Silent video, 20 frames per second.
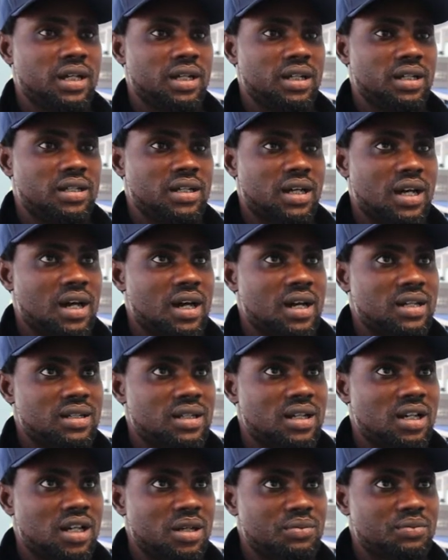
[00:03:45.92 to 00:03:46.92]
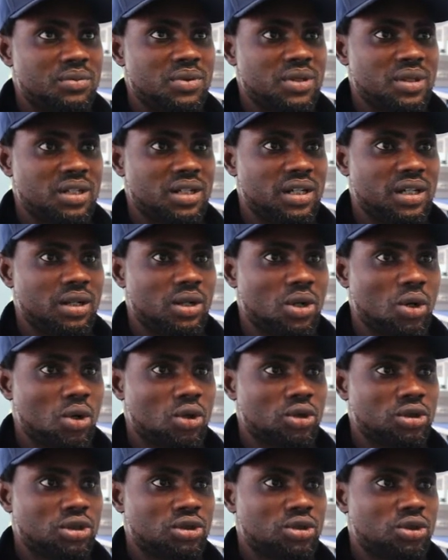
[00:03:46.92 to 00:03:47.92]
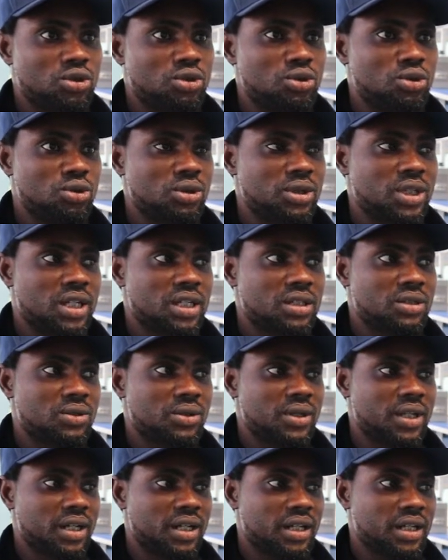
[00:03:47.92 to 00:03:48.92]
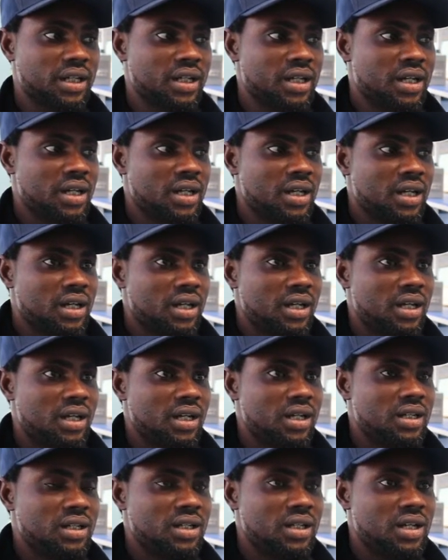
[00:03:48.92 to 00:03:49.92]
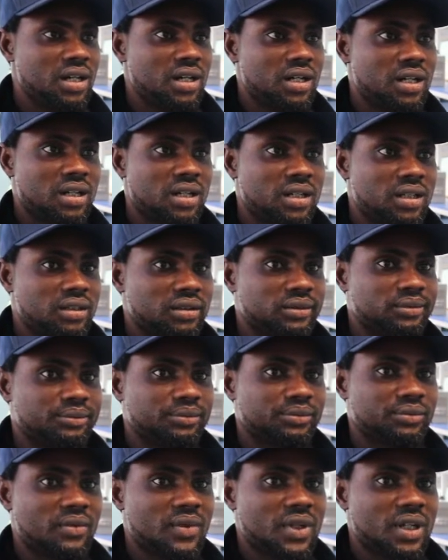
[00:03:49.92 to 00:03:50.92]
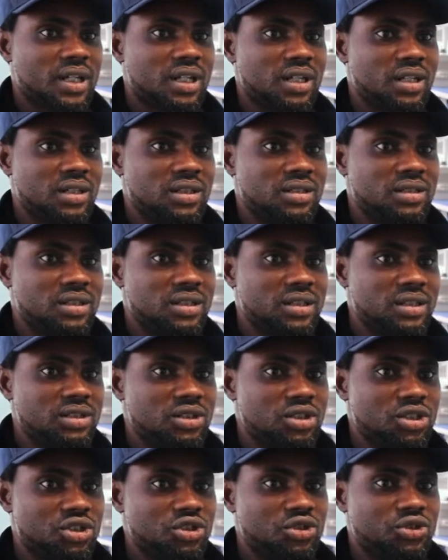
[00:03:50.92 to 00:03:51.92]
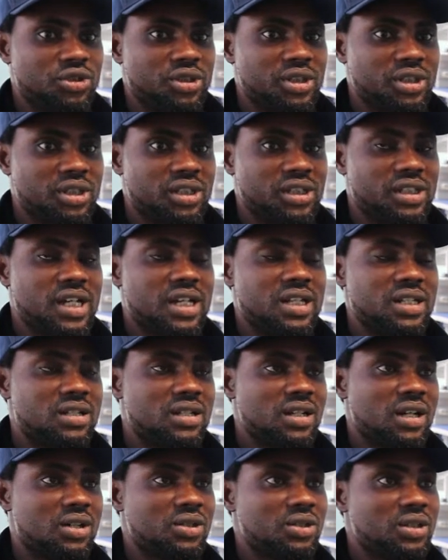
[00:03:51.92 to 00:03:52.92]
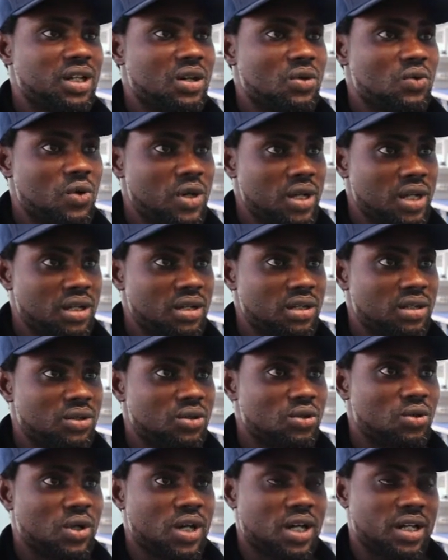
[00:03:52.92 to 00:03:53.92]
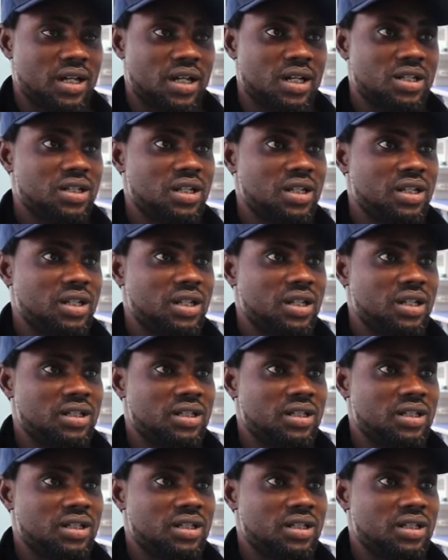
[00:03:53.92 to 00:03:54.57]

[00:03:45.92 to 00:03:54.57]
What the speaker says: it has helped me a lot to know that, okay, in the industry, there is another way you can actually